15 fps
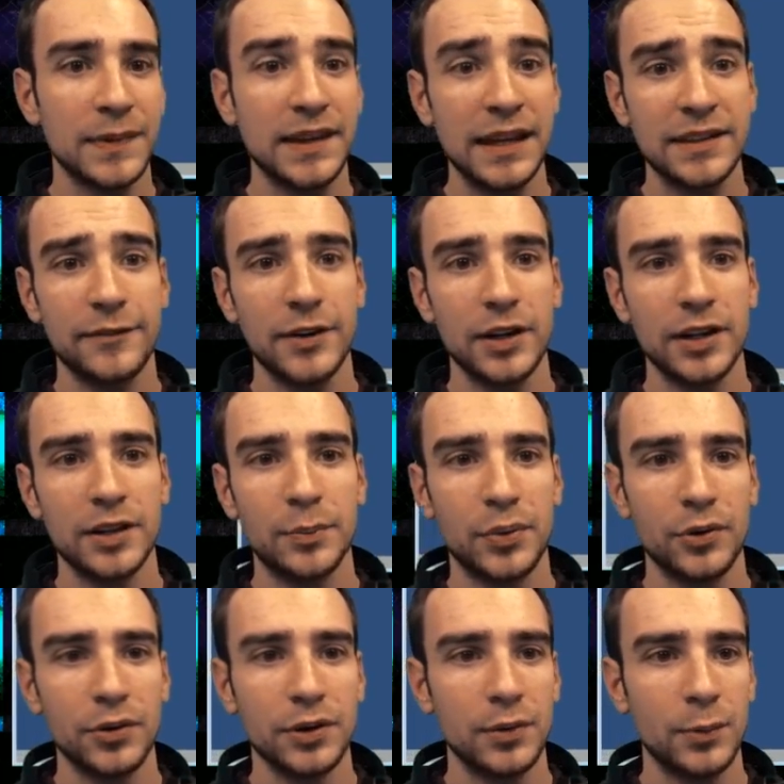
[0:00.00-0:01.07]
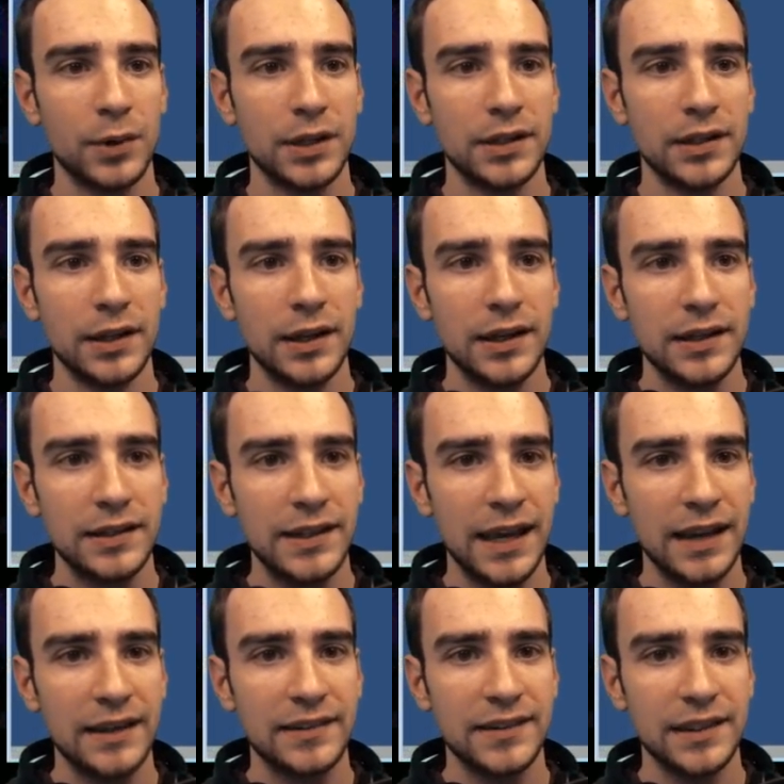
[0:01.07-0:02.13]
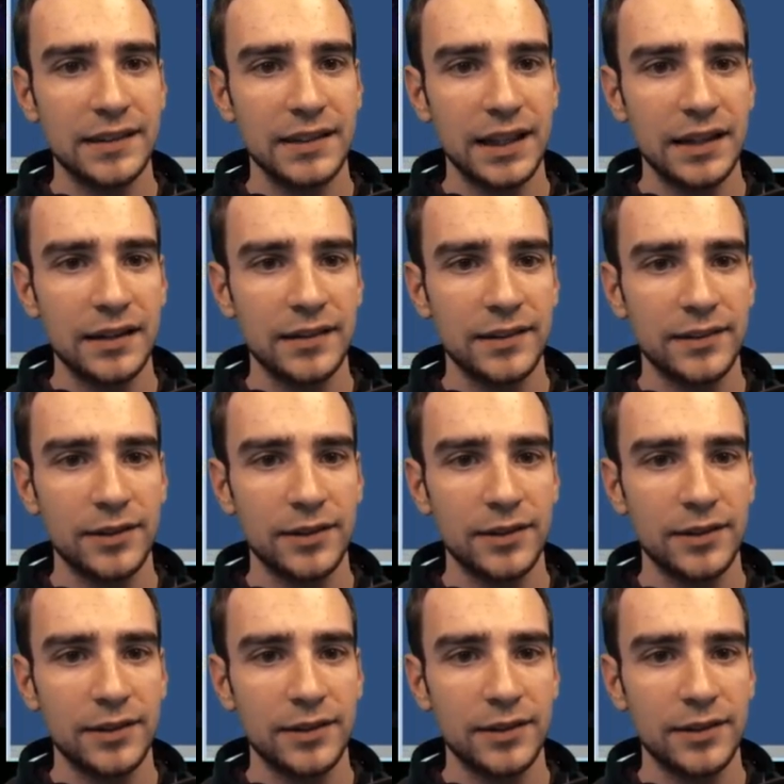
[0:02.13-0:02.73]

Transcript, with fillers: That's a very important one, tags and layers.